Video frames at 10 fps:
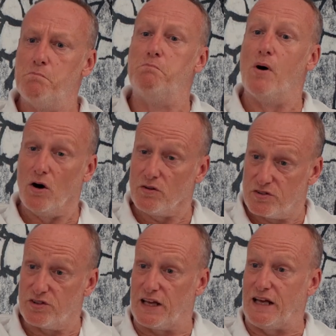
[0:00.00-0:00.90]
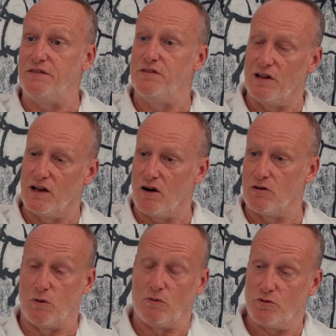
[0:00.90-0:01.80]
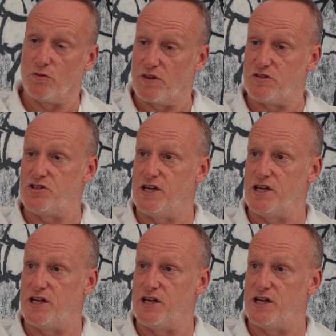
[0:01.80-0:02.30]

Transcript: But in the this